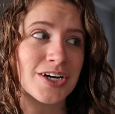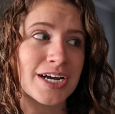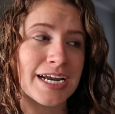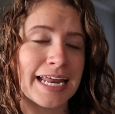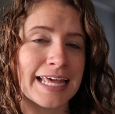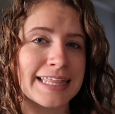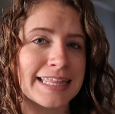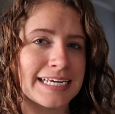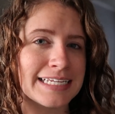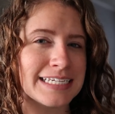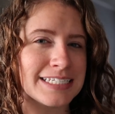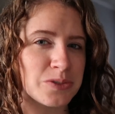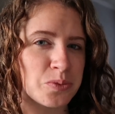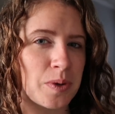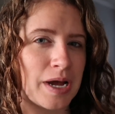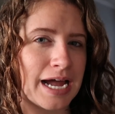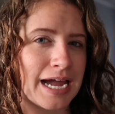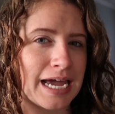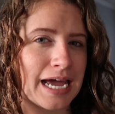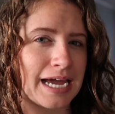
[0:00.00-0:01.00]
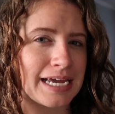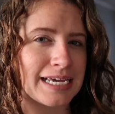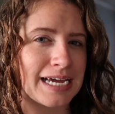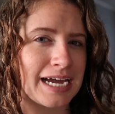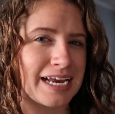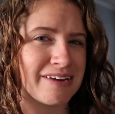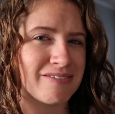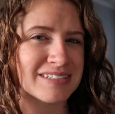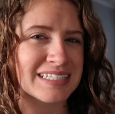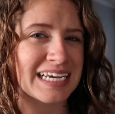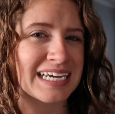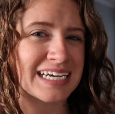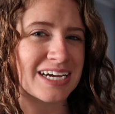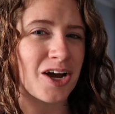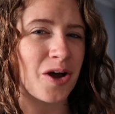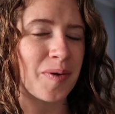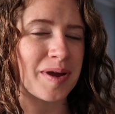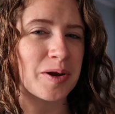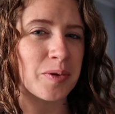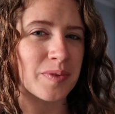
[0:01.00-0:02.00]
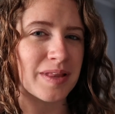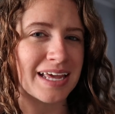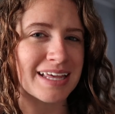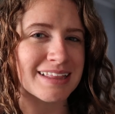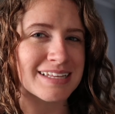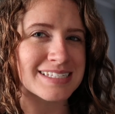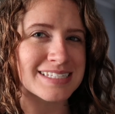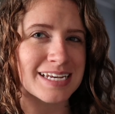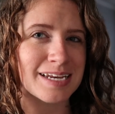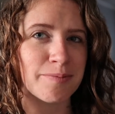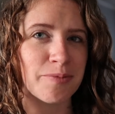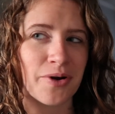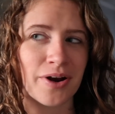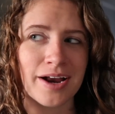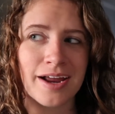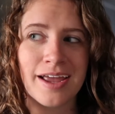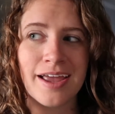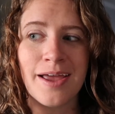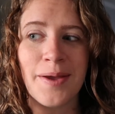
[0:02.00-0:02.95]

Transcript: and I think that's why I kind of was like, oh, I don't like this anymore.